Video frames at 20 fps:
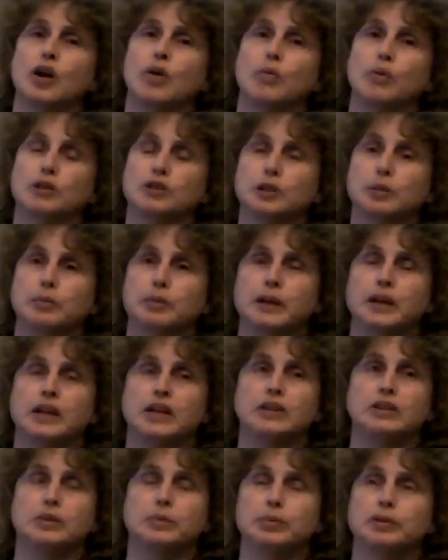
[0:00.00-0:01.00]
will to
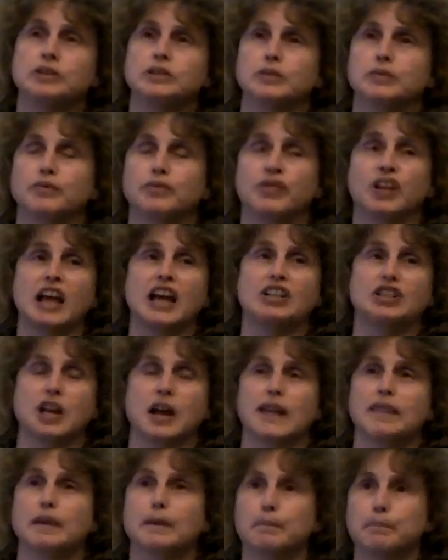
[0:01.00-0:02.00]
be to put some flesh
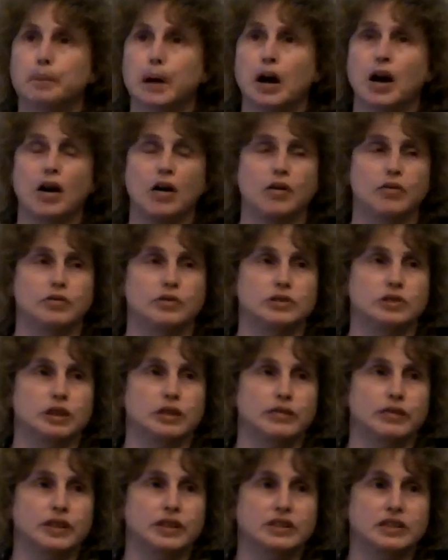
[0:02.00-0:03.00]
on the bones
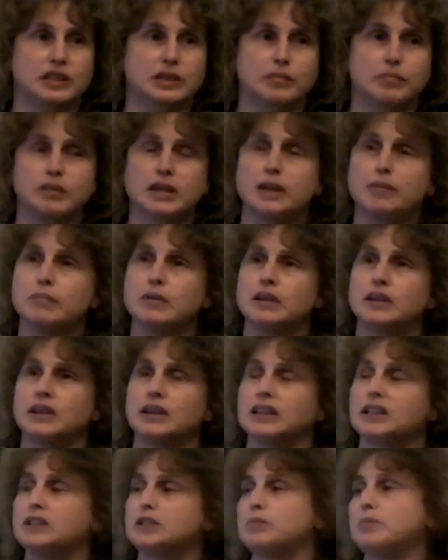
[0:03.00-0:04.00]
of this commitment
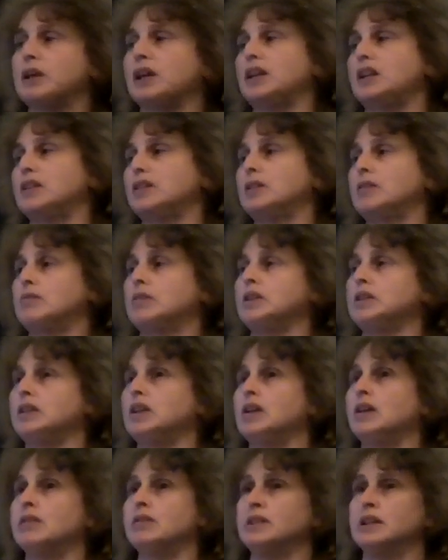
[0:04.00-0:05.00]
that is made in the Green
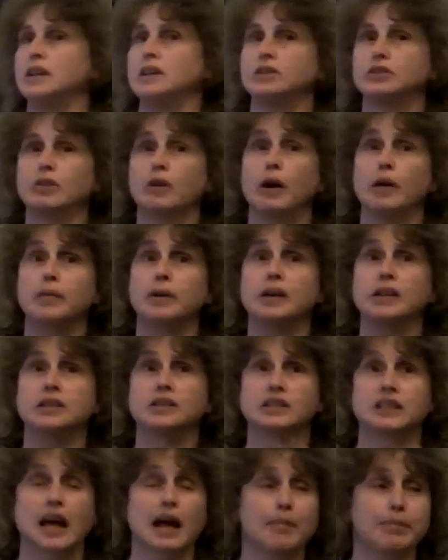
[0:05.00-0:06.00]
DOT. So I'm going to
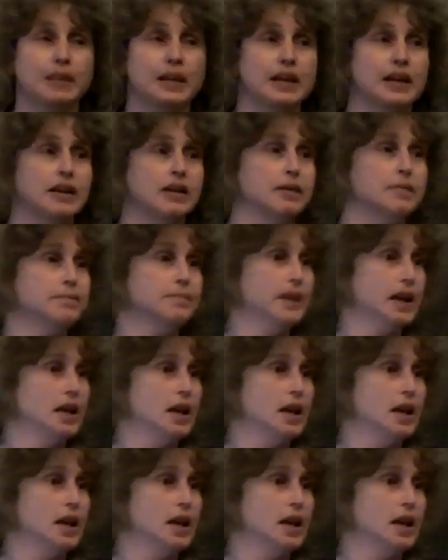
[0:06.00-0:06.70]
stop there.